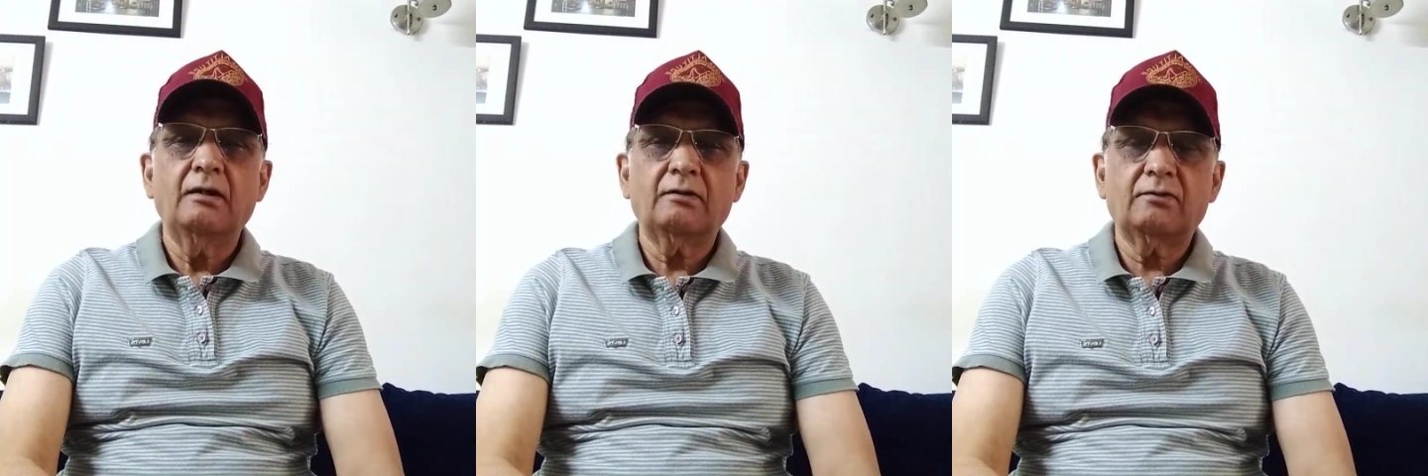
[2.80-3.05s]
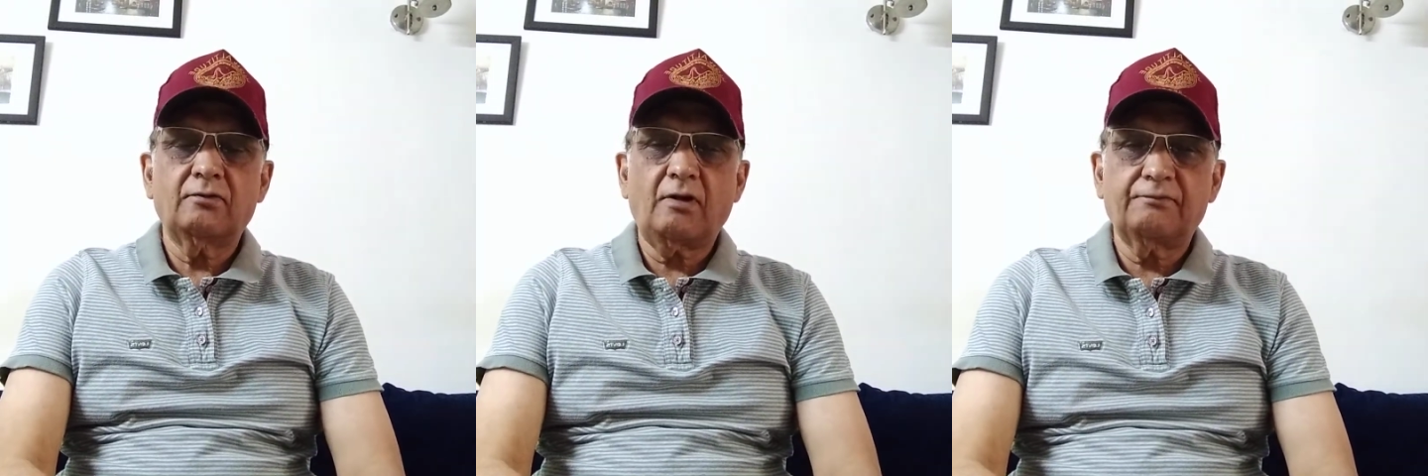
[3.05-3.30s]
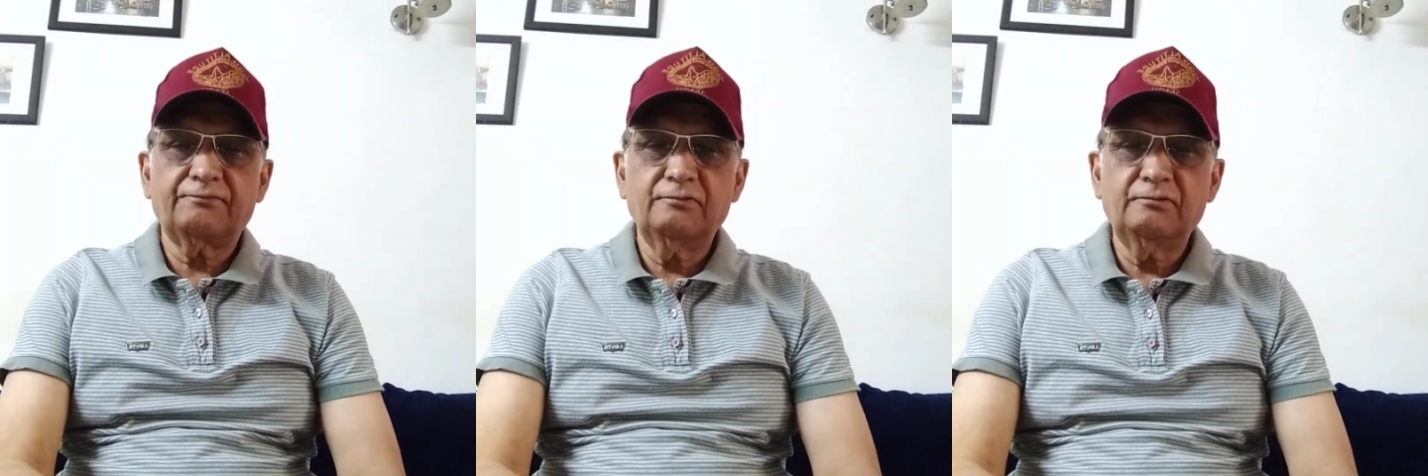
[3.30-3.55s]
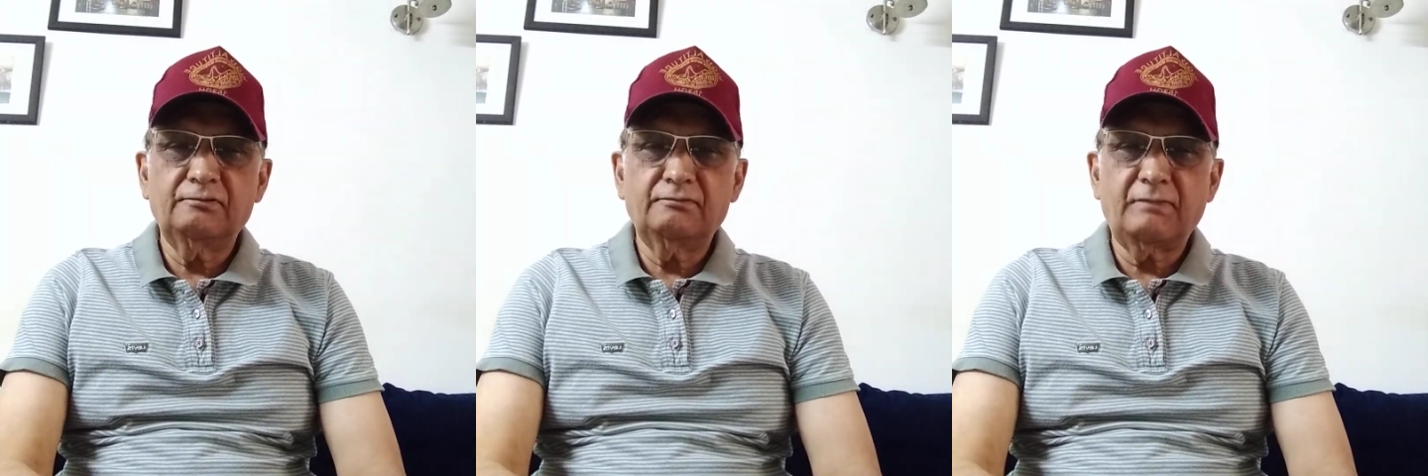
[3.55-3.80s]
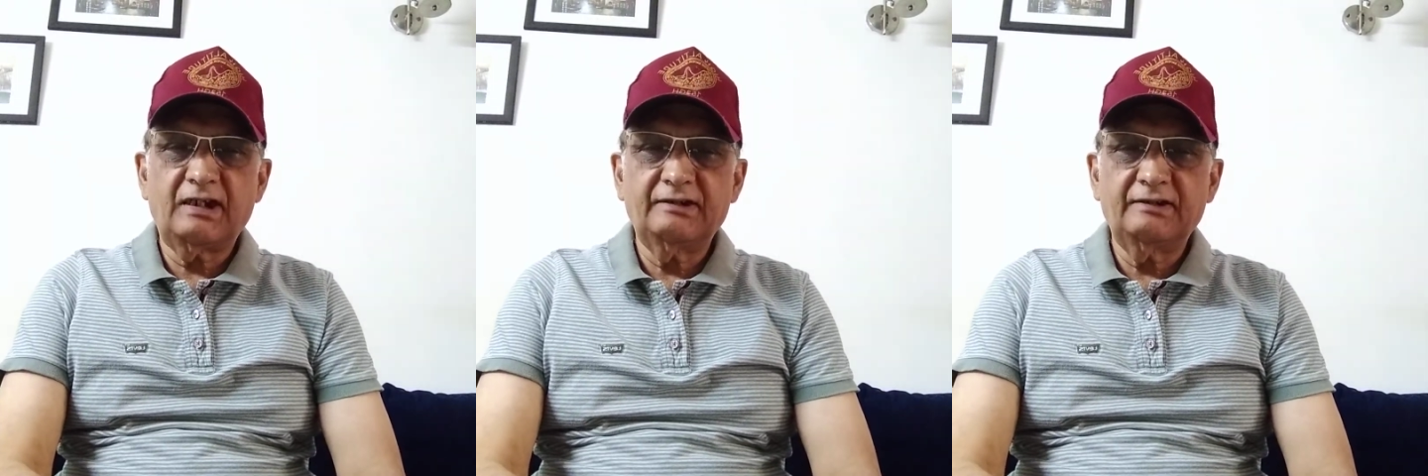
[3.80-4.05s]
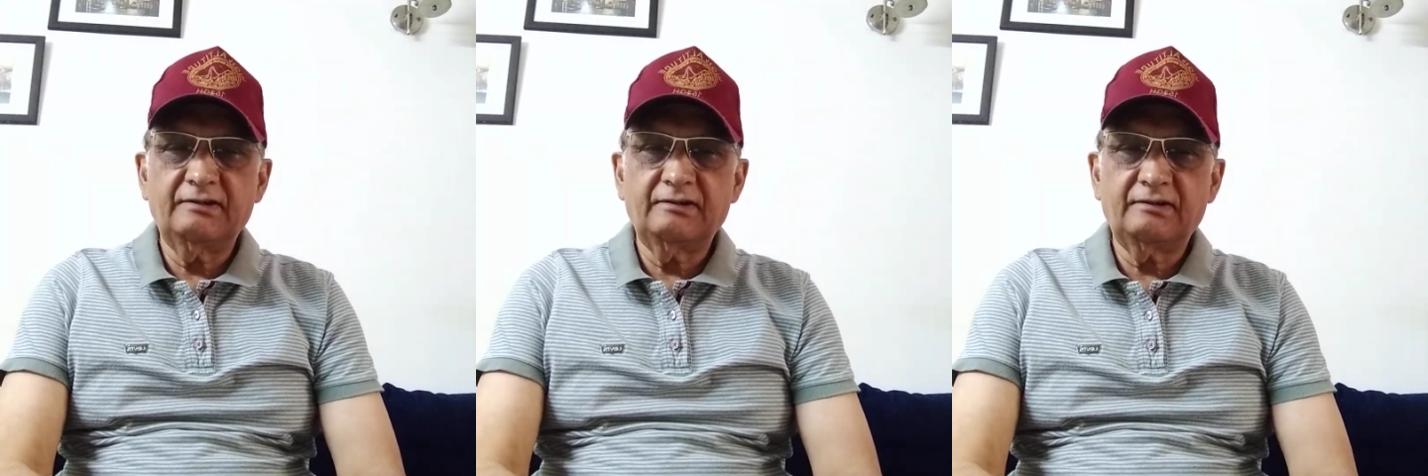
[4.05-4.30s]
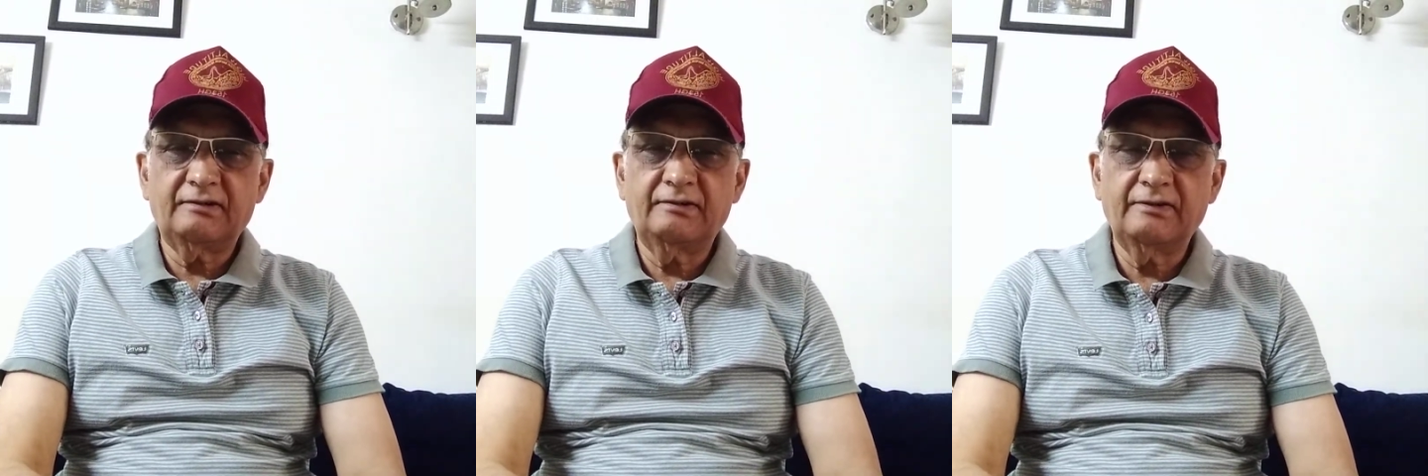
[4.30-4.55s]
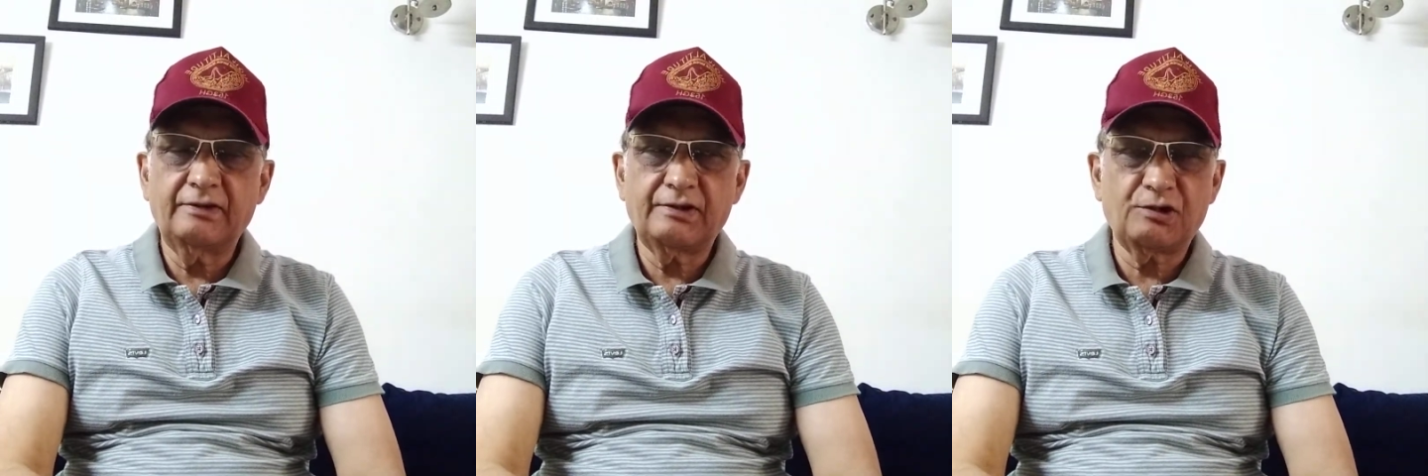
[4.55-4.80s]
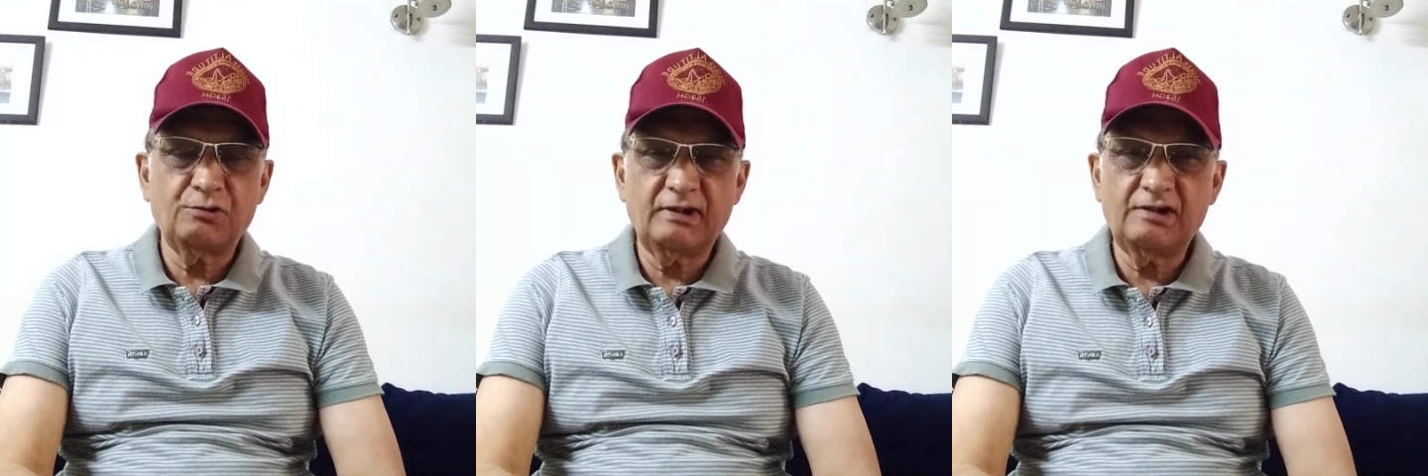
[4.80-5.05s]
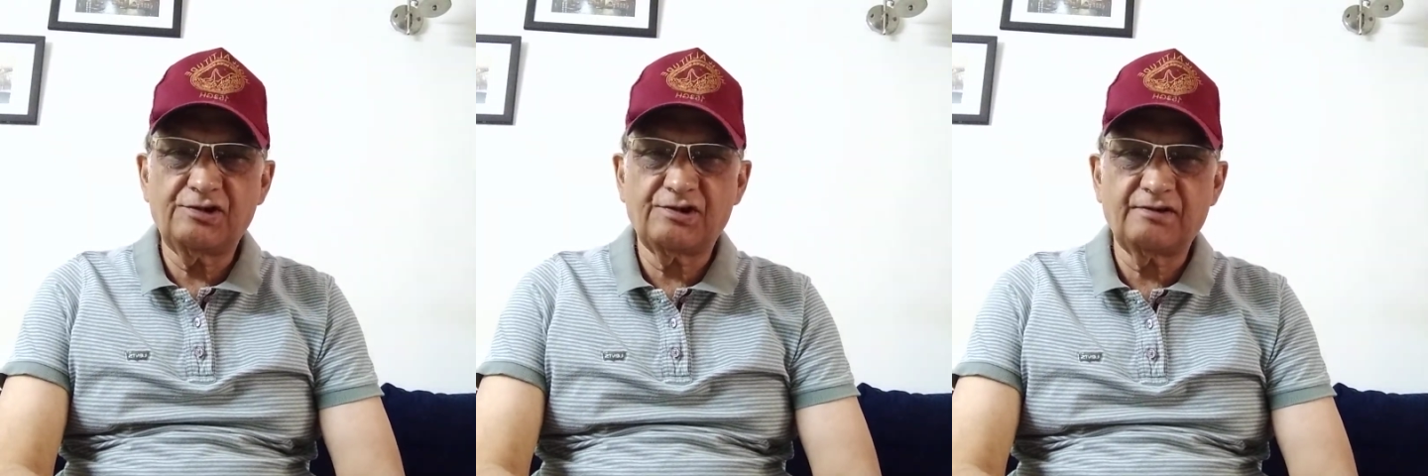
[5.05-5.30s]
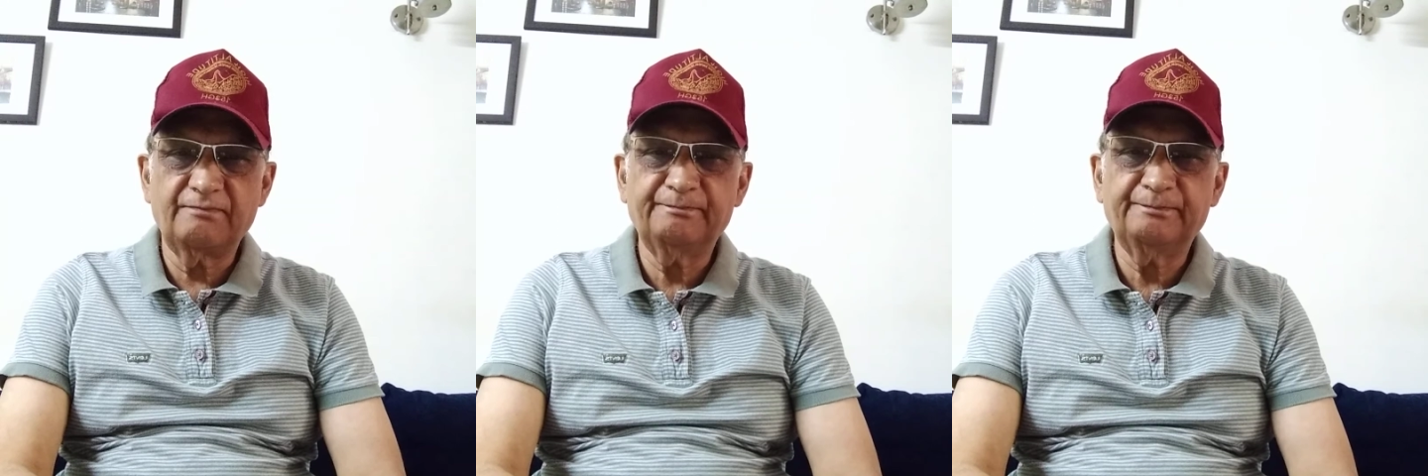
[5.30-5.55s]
Good afternoon, my dear students.